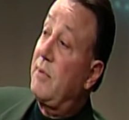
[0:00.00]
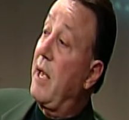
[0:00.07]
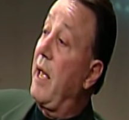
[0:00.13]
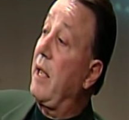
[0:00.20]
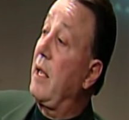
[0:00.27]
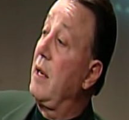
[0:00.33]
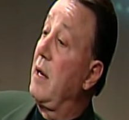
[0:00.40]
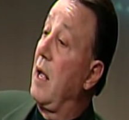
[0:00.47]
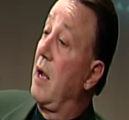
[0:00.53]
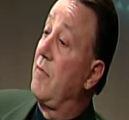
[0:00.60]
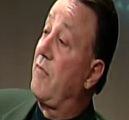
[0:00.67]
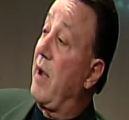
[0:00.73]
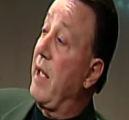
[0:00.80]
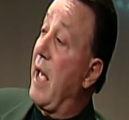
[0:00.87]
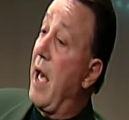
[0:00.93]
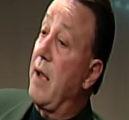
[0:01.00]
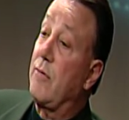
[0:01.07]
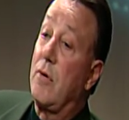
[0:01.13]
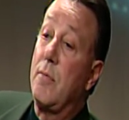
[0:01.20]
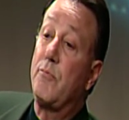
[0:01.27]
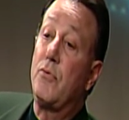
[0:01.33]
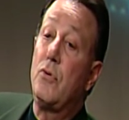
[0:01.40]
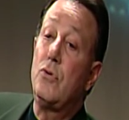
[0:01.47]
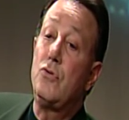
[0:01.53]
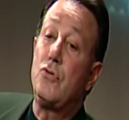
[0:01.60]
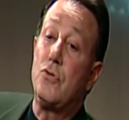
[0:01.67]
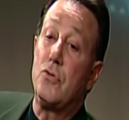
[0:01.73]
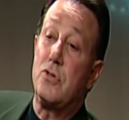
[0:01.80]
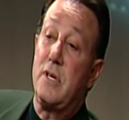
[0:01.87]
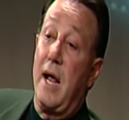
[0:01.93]
taking uh, Viagra and prune
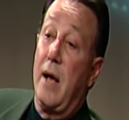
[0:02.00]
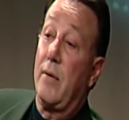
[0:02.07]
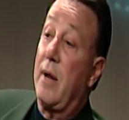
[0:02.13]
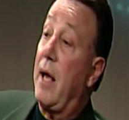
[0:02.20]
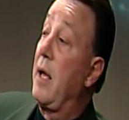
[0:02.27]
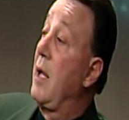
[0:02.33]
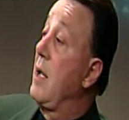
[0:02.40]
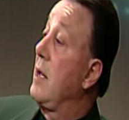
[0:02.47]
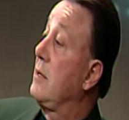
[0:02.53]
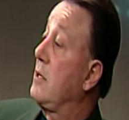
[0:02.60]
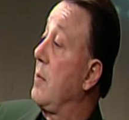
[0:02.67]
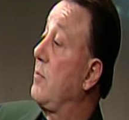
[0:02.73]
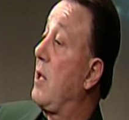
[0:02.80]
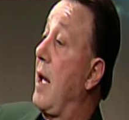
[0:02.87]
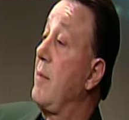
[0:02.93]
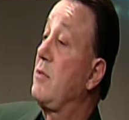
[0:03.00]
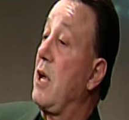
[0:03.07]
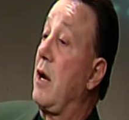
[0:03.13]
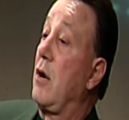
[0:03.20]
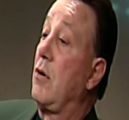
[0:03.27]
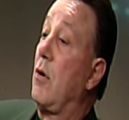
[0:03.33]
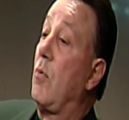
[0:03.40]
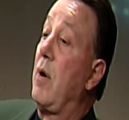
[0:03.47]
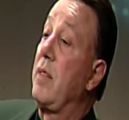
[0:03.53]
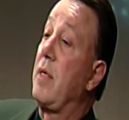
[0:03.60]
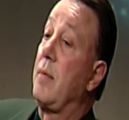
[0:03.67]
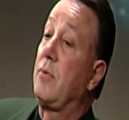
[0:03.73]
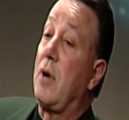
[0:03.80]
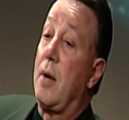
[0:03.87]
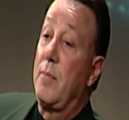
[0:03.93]
juice now, and I Sometimes I don't know whether
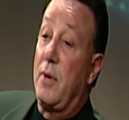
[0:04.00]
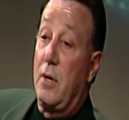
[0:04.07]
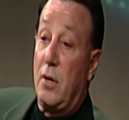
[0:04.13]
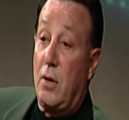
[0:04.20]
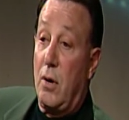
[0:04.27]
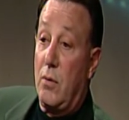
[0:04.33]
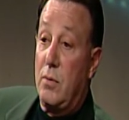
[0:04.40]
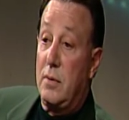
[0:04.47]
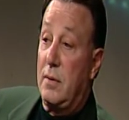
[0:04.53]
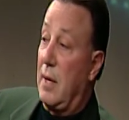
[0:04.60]
I'm coming or going.